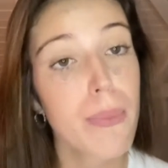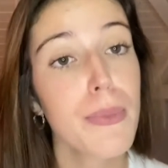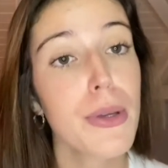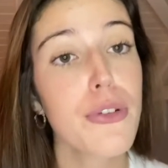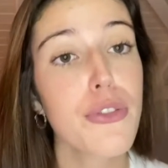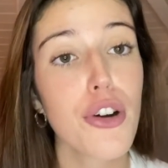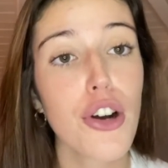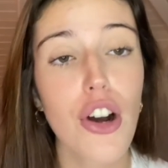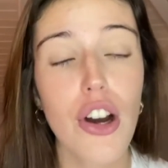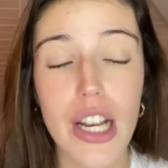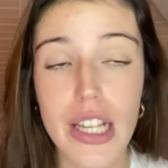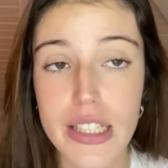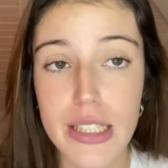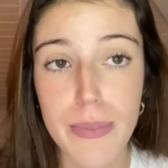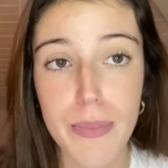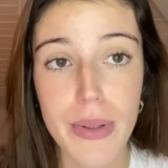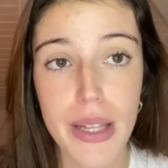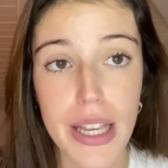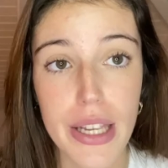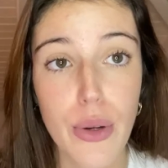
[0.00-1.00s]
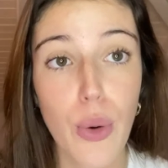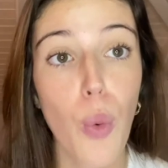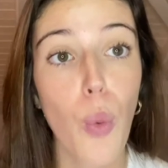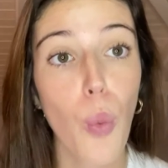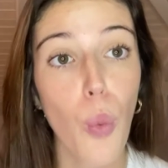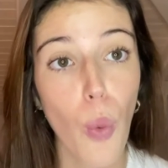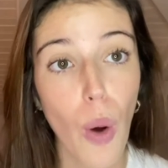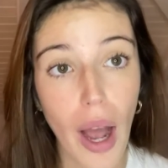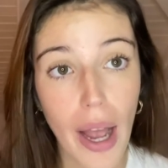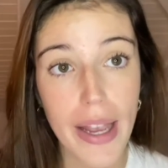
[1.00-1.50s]
Before I explain
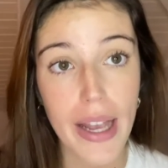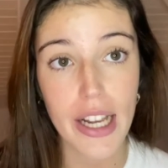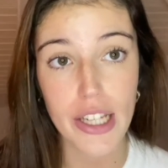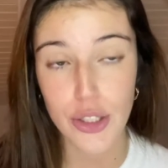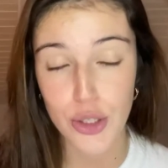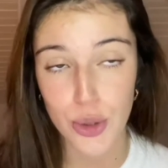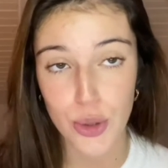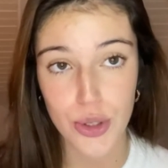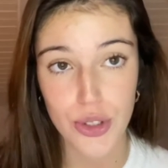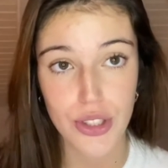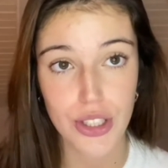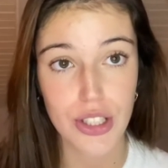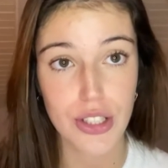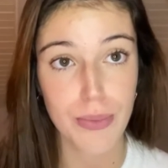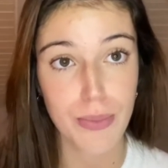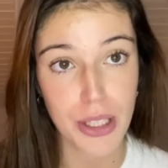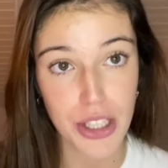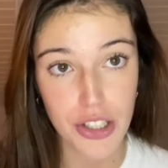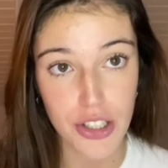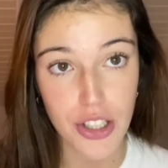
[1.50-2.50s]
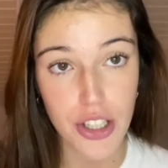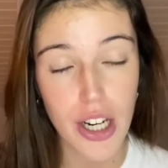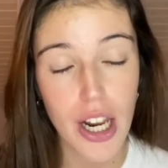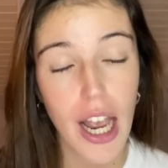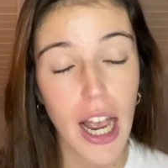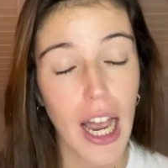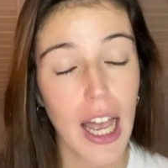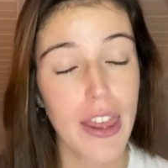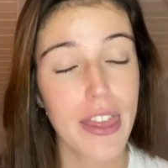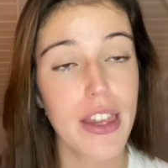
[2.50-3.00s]
why I chose this mirror,
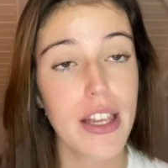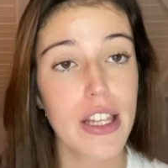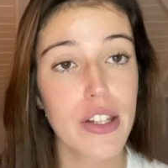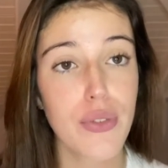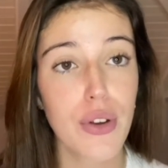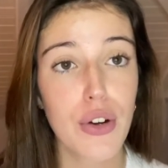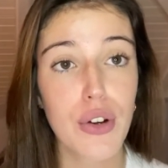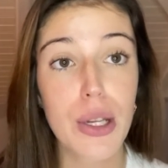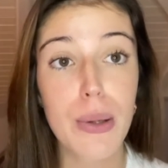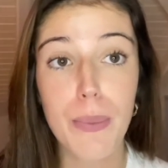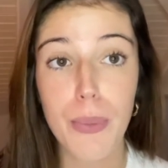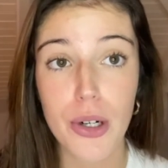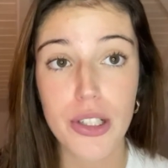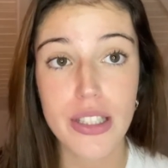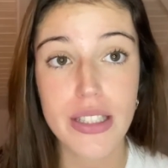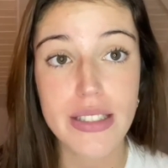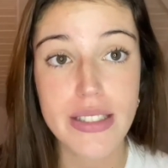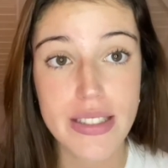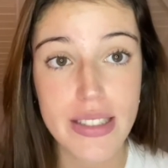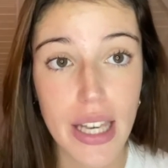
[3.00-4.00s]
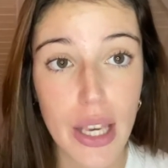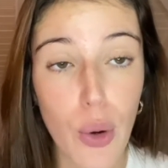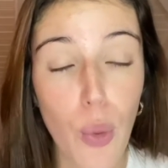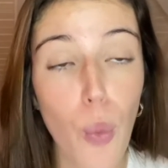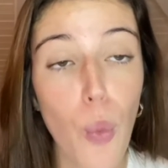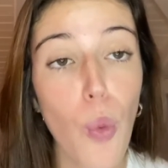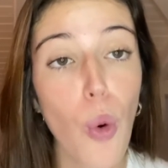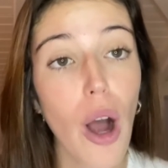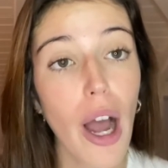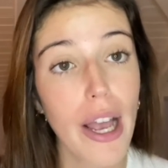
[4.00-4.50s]
I think it's very important to say
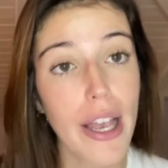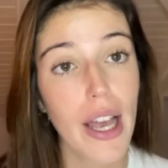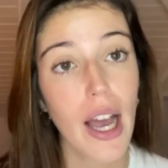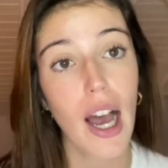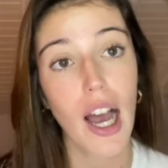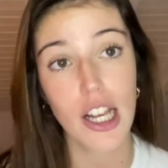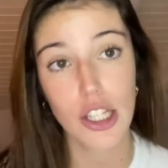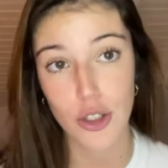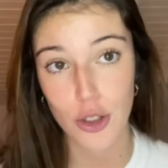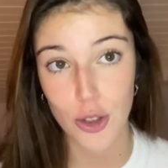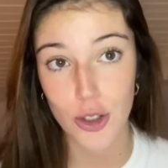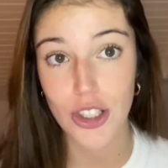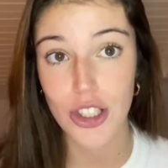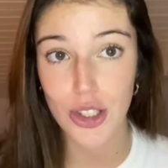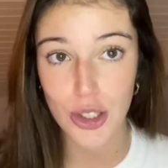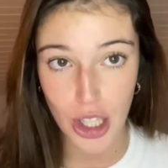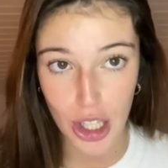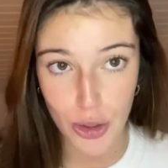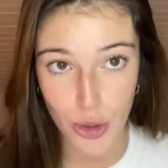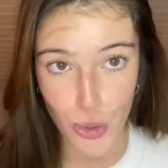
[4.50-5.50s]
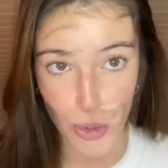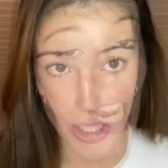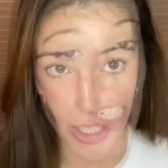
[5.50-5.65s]
why I chose this country.